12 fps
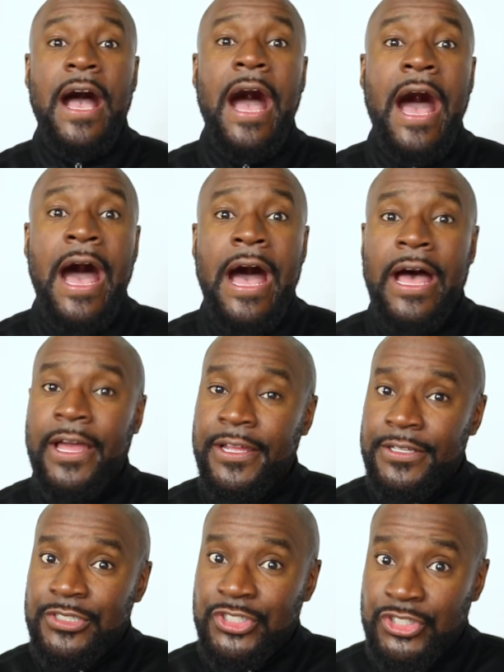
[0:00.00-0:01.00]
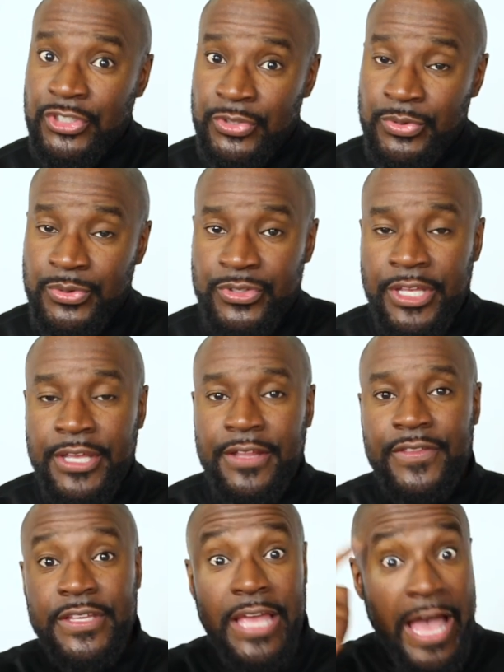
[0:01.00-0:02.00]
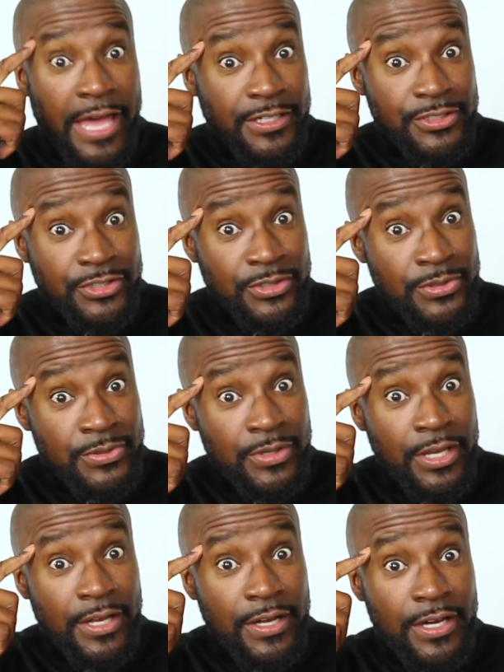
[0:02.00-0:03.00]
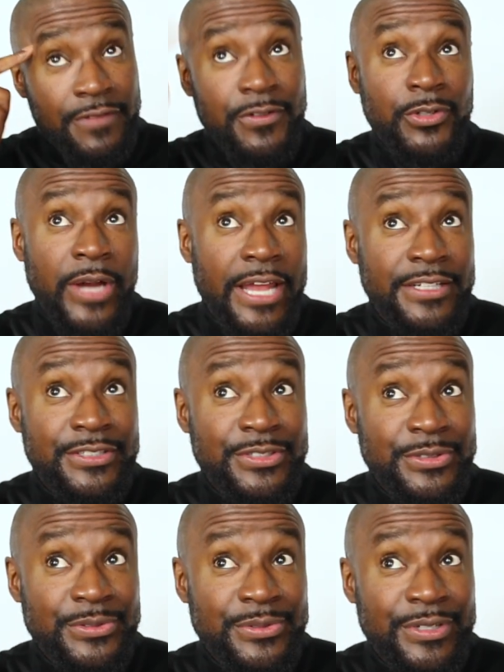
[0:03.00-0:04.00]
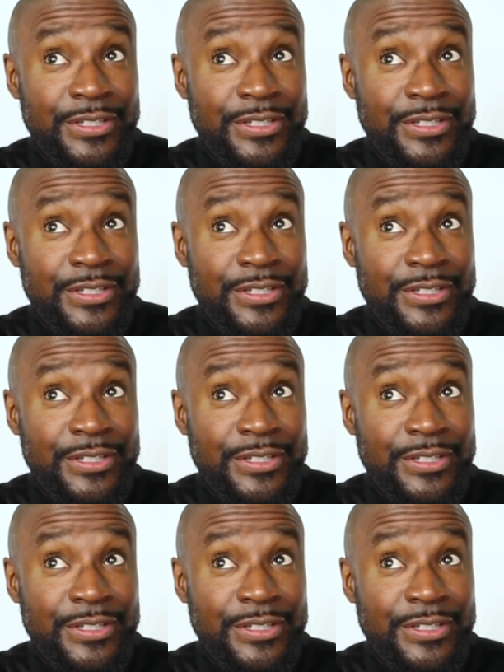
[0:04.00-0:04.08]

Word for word: I choose the attitude of gratitude